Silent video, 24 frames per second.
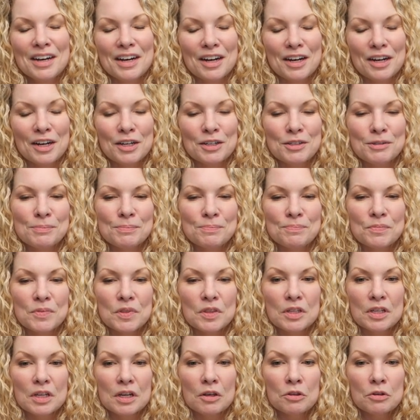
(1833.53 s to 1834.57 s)

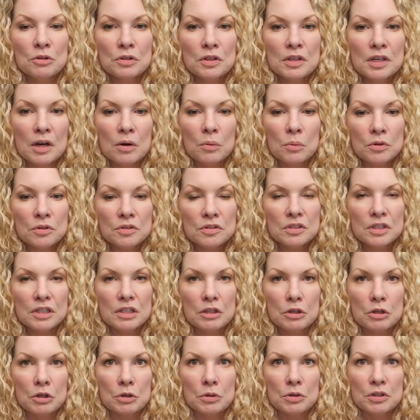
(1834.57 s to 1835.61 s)
Um, the other thing I will say
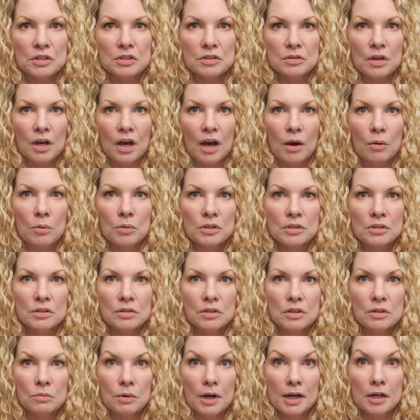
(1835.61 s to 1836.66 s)
though is I
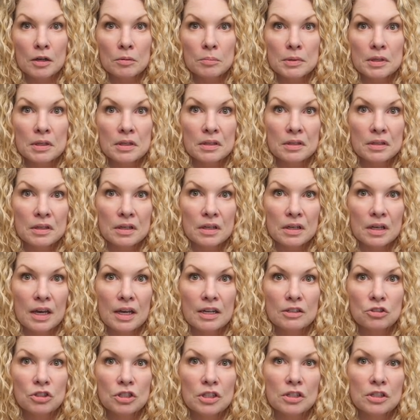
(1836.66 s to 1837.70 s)
would recommend
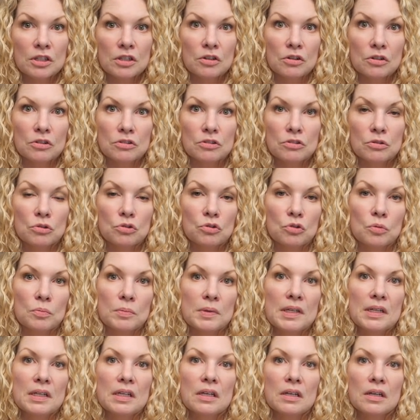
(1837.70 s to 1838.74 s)
engaging on social
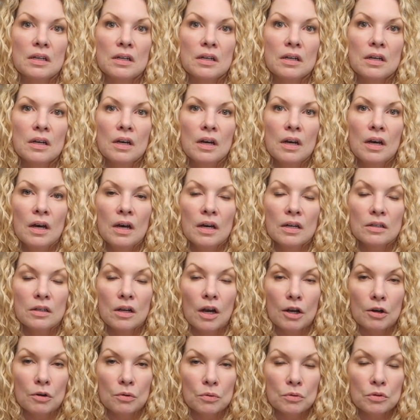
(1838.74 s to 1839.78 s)
media.
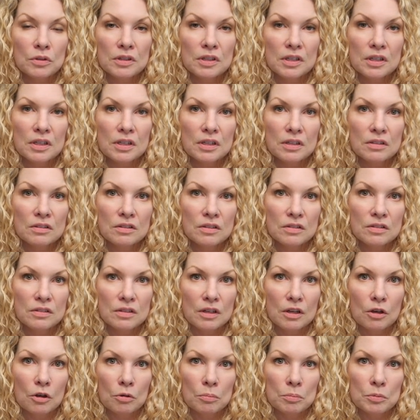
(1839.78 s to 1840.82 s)
Not only does
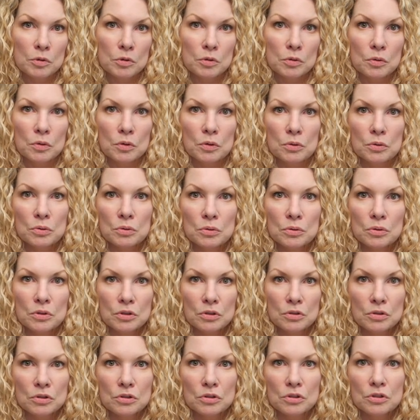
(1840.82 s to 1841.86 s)
it help you grow
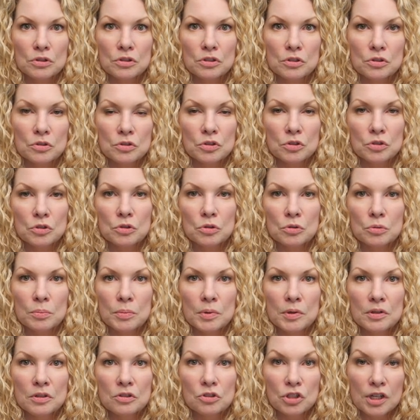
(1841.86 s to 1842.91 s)
your
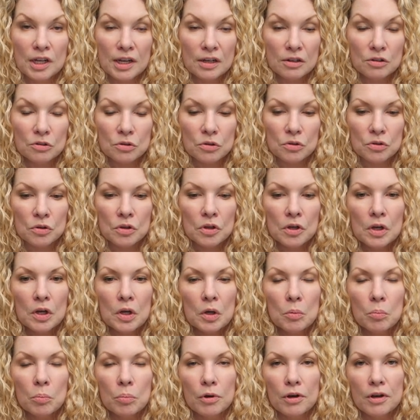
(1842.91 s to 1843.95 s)
YouTube channel,
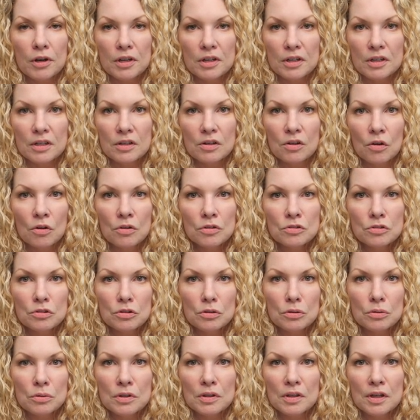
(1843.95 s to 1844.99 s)
but it
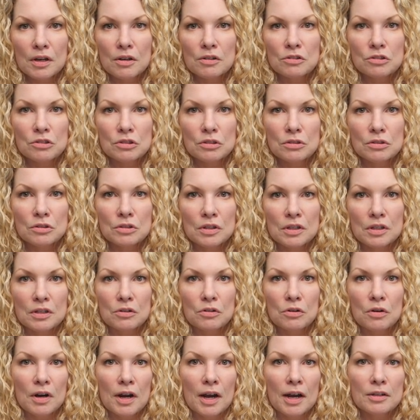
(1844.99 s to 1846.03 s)
also allows you to
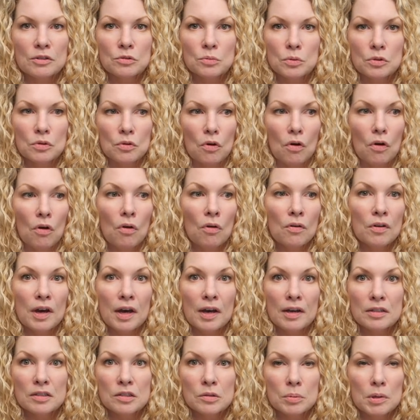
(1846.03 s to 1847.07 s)
interact with all
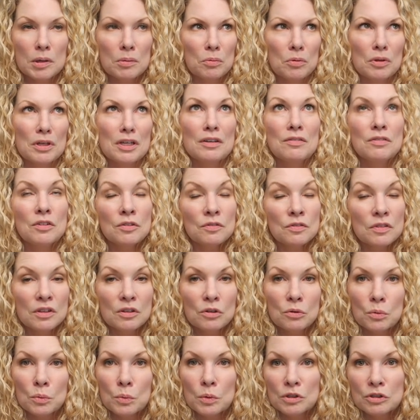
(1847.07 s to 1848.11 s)
kinds of people. Even if they
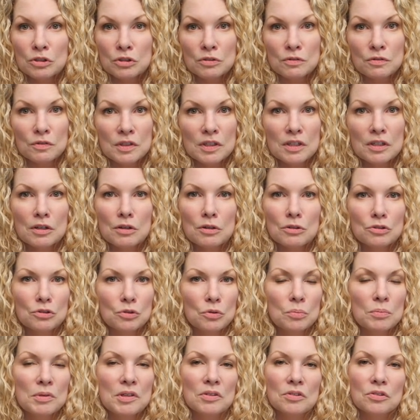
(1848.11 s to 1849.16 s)
don't watch your videos,
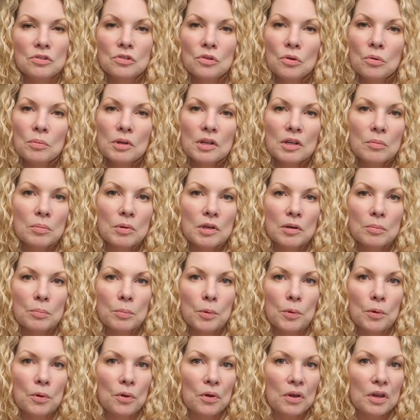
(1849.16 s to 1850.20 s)
you'll meet so many
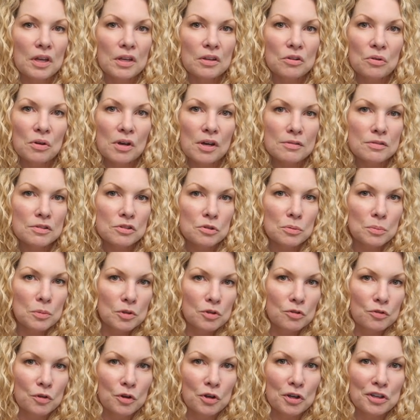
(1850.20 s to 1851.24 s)
people and you'll have so
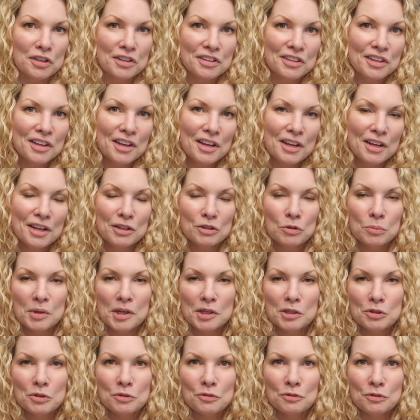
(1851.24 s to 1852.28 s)
much fun. You'll
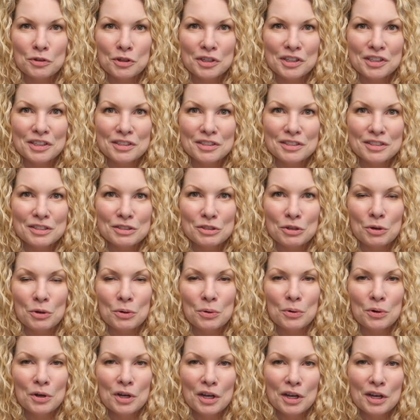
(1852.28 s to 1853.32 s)
make new friends.
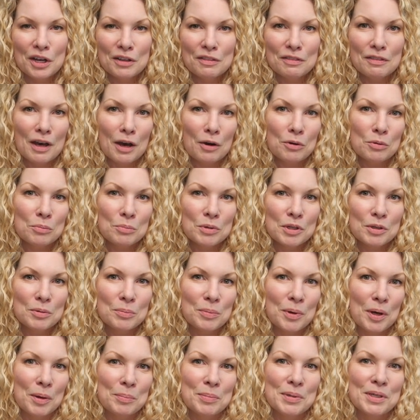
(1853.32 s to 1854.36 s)
So that would be
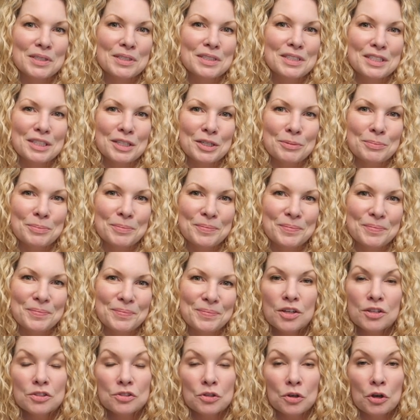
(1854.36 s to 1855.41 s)
my big tip.
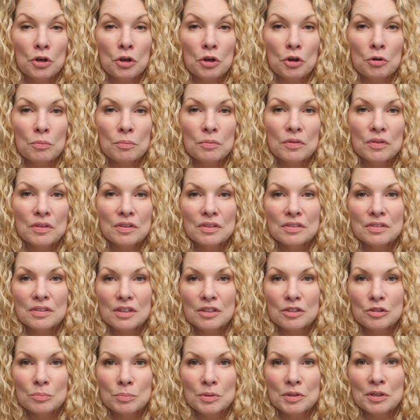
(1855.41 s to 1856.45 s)
So I hope this
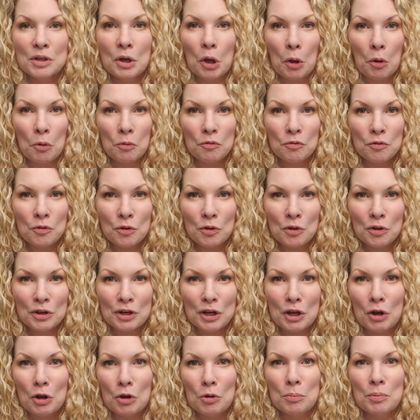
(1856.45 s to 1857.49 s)
has been helpful
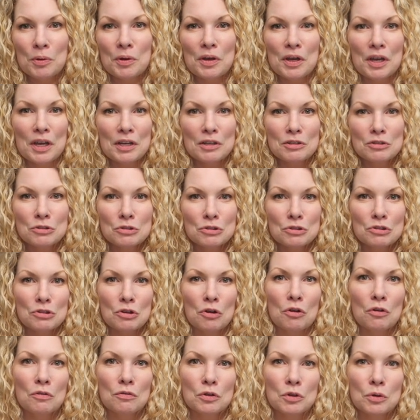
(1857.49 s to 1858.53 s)
and I hope it answers
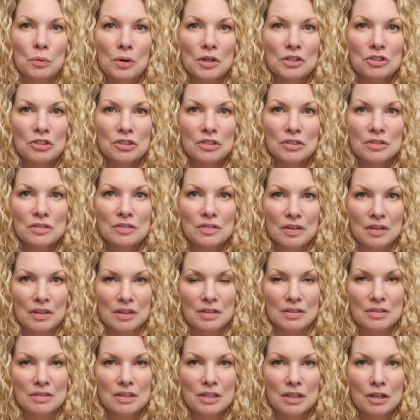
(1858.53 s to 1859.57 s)
all of your questions. Like
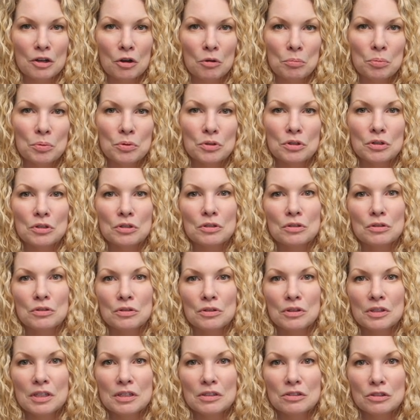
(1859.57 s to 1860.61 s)
I said, I'll put
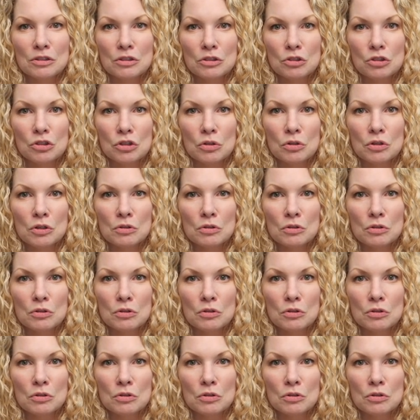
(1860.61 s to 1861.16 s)
links in the show